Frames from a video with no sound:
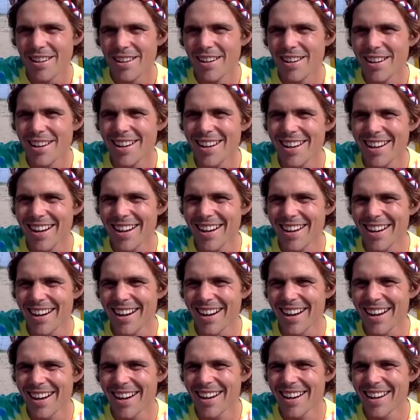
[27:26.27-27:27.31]
I
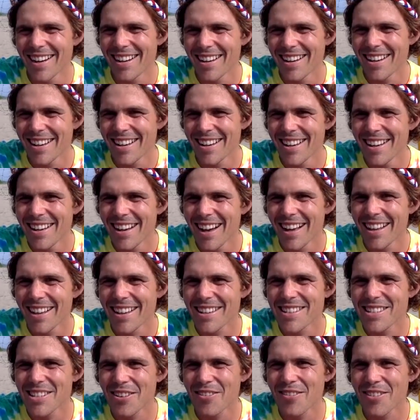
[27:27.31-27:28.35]

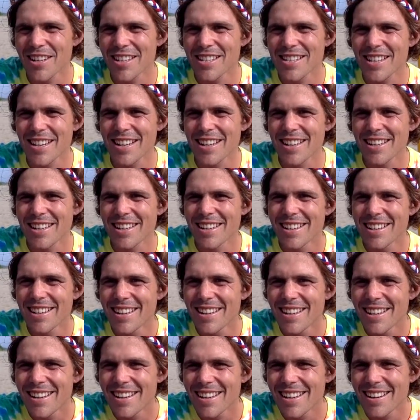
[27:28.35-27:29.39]
think somebody said,
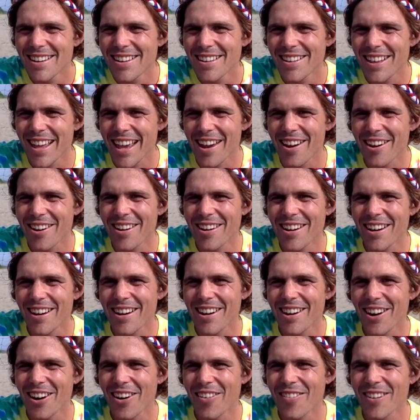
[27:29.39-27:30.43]
oh, the haircut
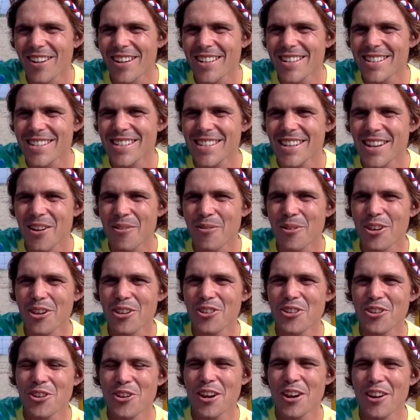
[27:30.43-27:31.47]
comments. Will you
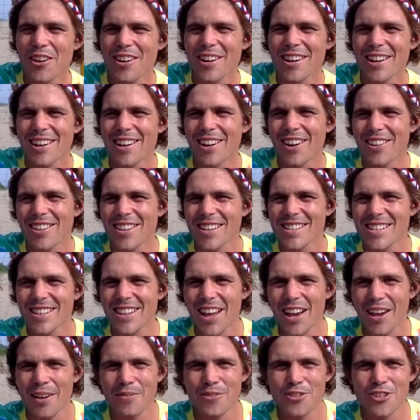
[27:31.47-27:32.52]
do your haircut on this
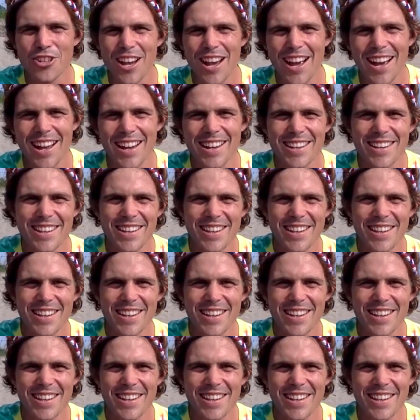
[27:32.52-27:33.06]
live chat?